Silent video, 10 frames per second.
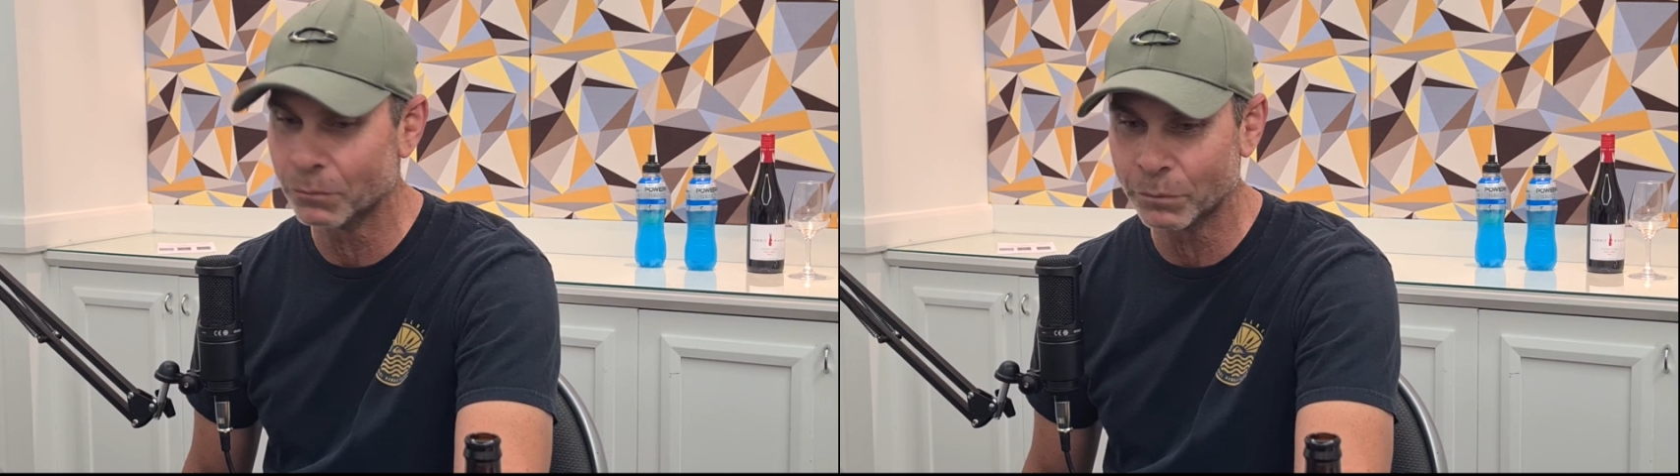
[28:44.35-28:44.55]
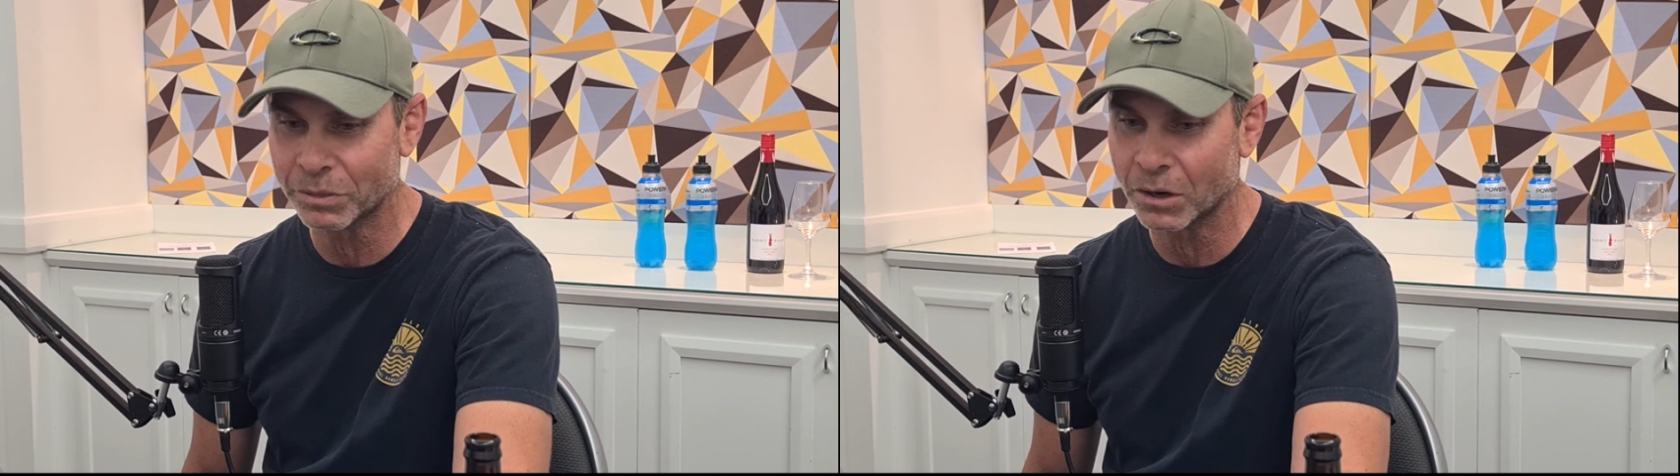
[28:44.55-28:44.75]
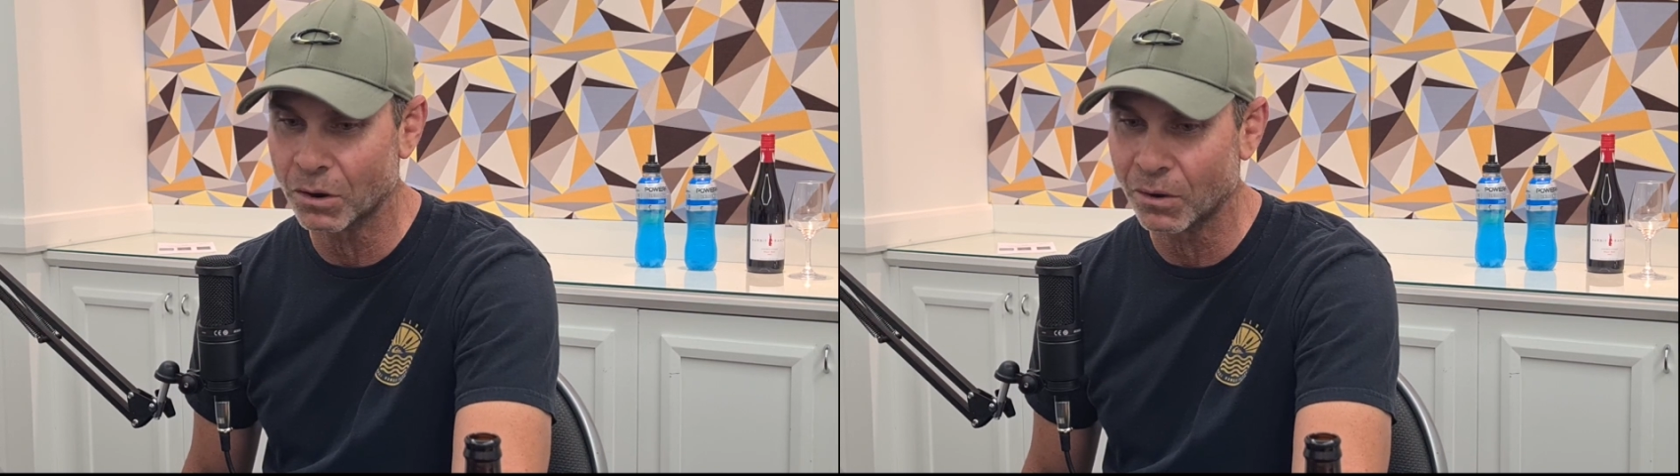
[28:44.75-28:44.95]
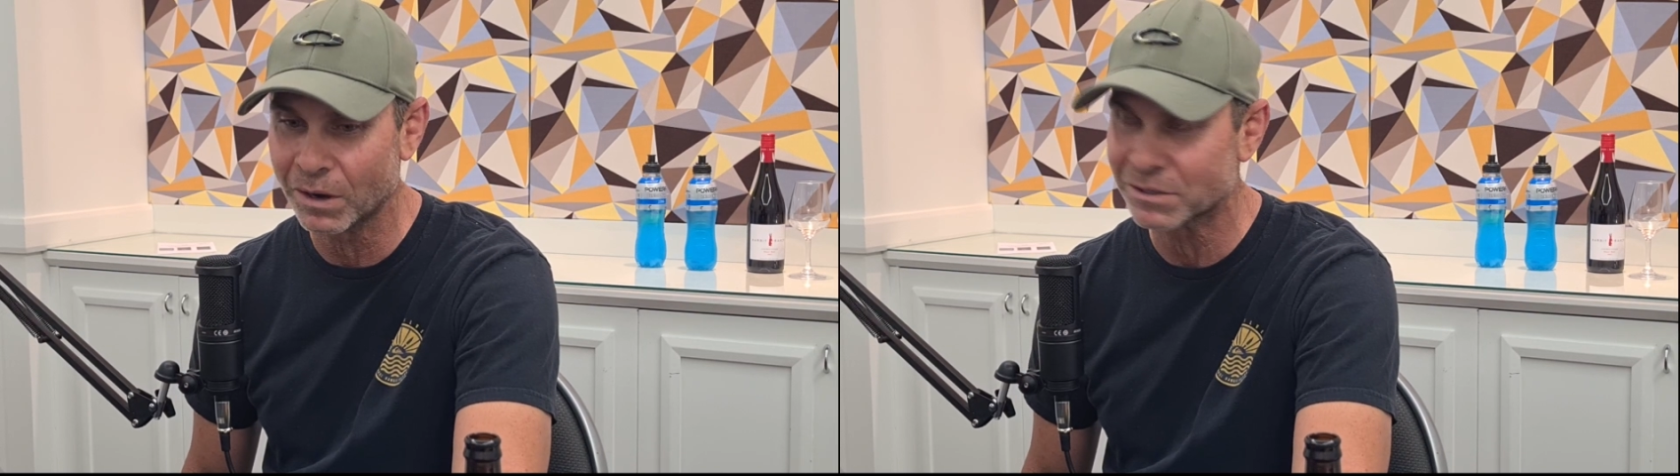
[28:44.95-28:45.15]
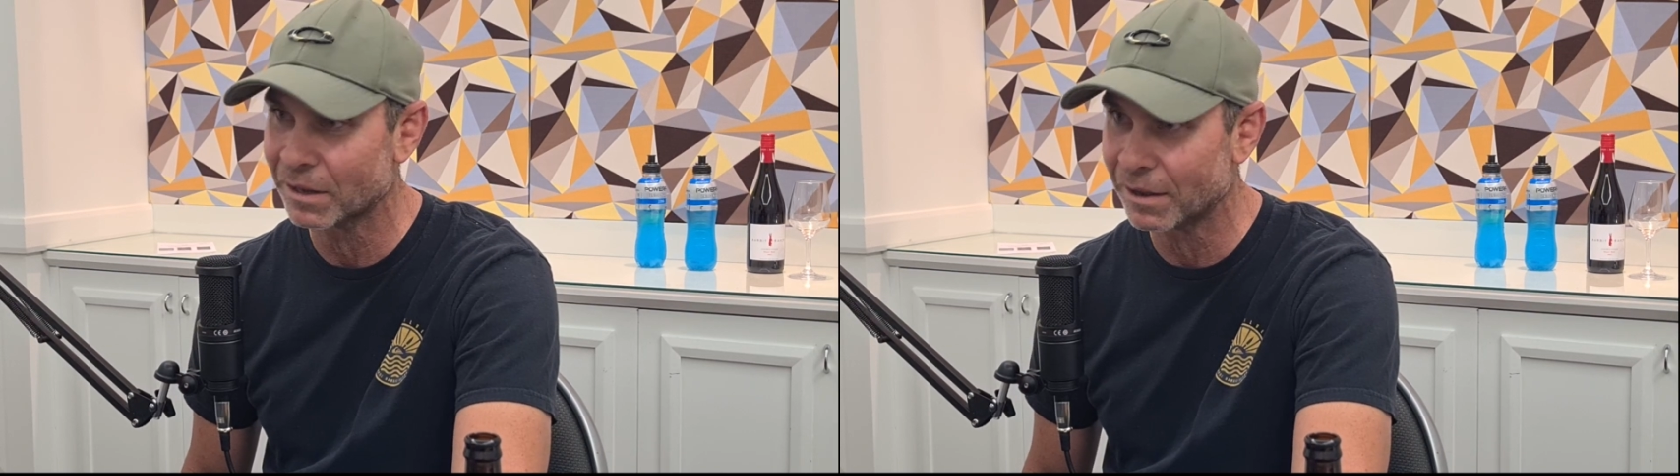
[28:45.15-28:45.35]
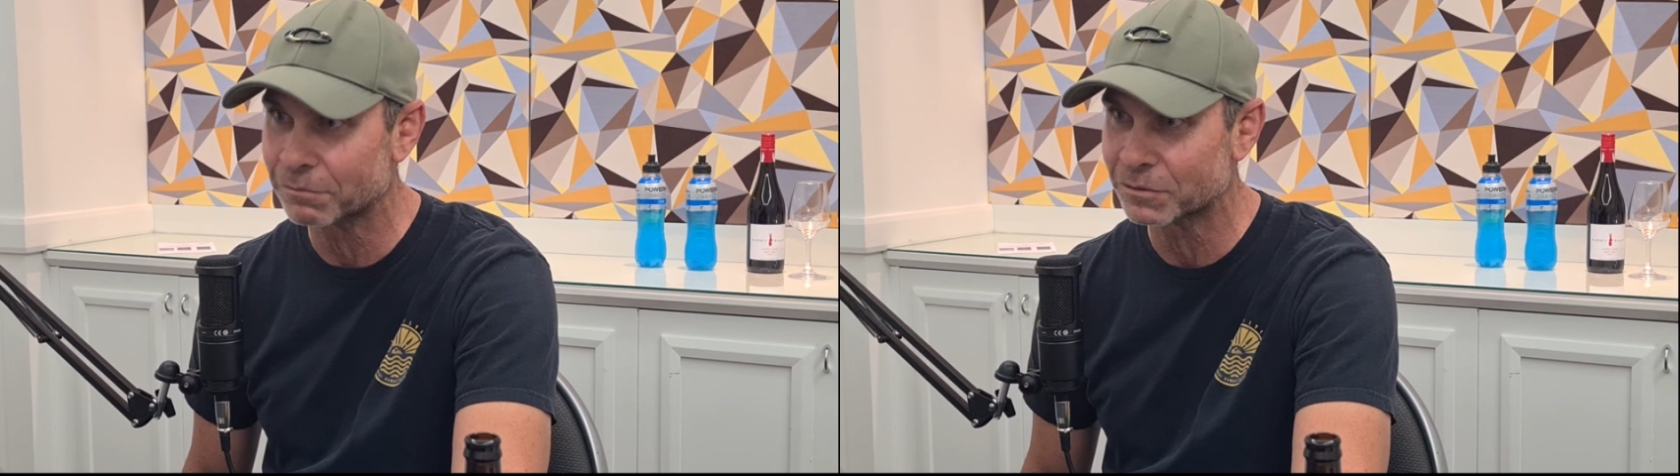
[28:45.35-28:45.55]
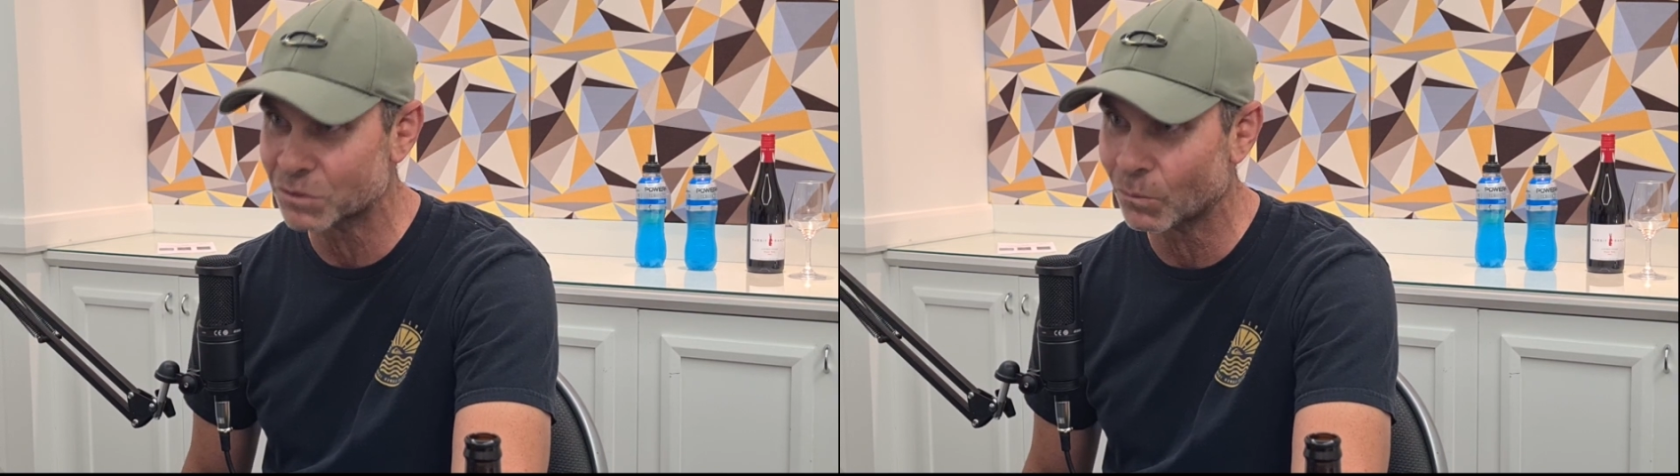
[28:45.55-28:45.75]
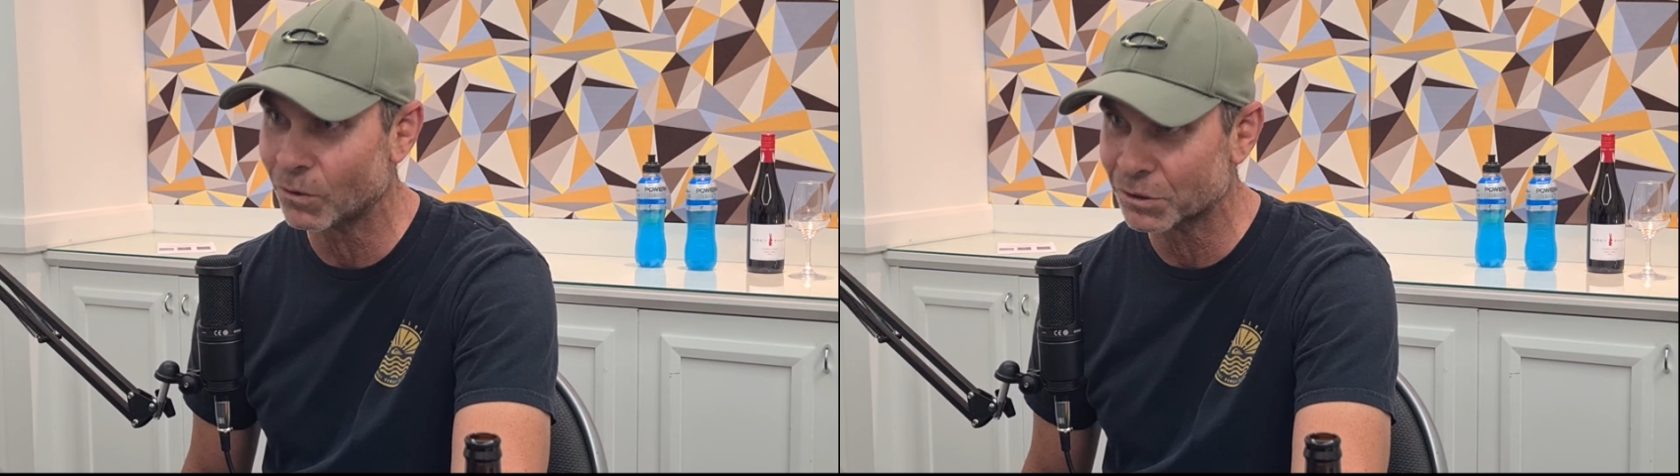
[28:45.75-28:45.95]
with the guys I loved
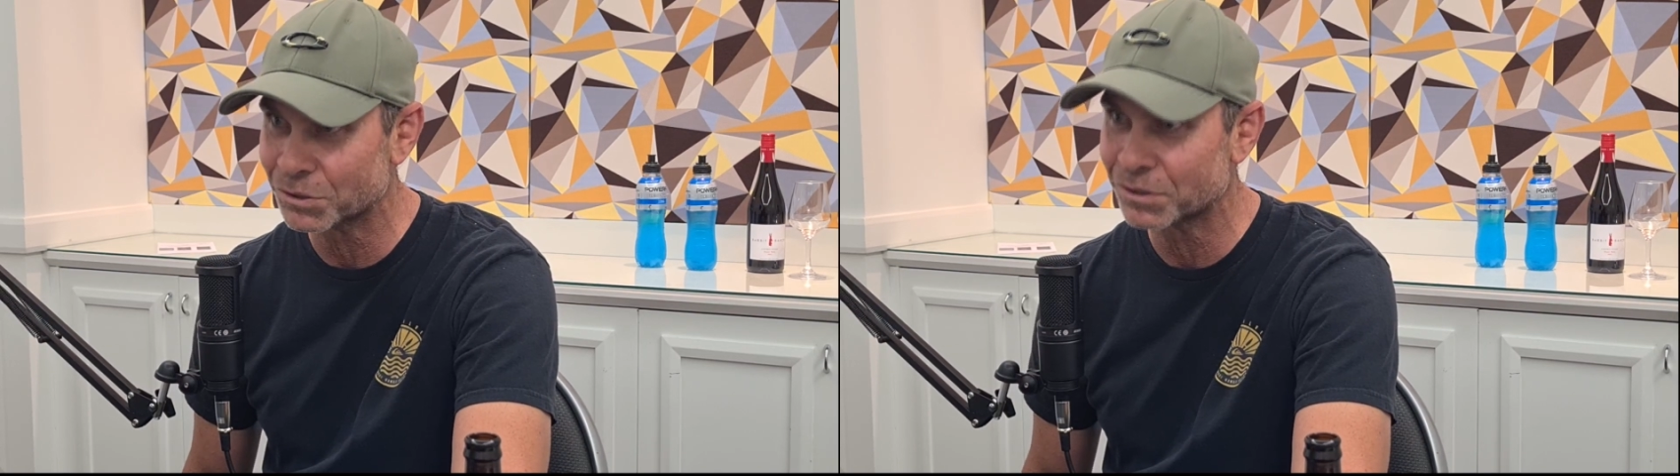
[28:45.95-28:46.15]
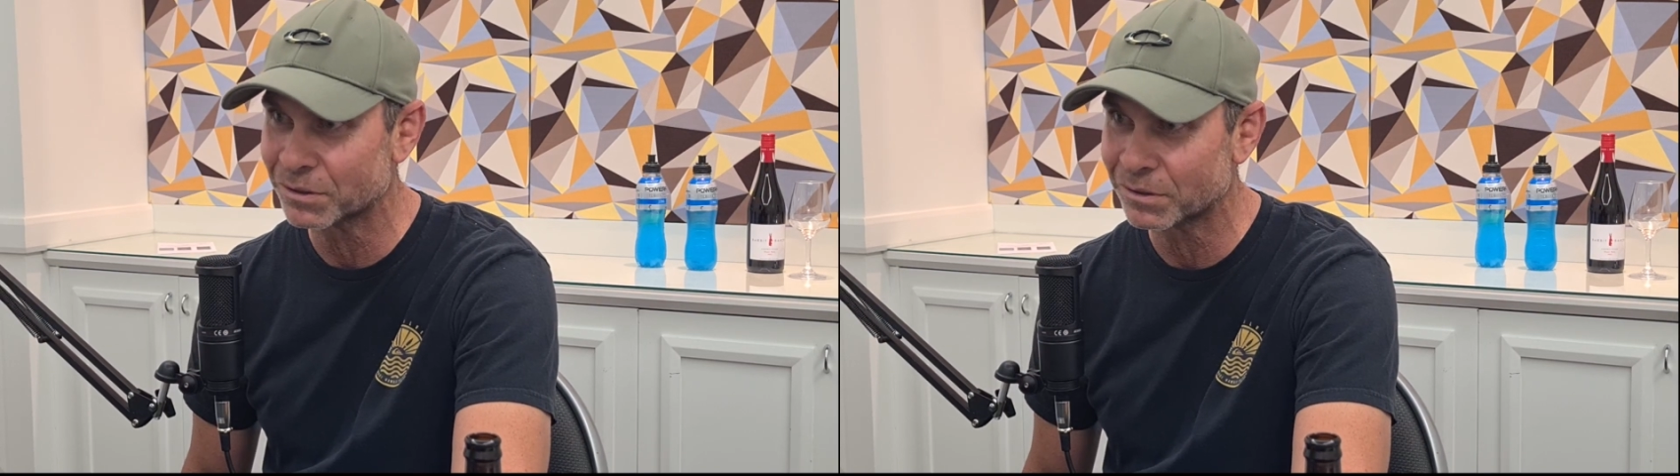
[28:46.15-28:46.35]
to watch,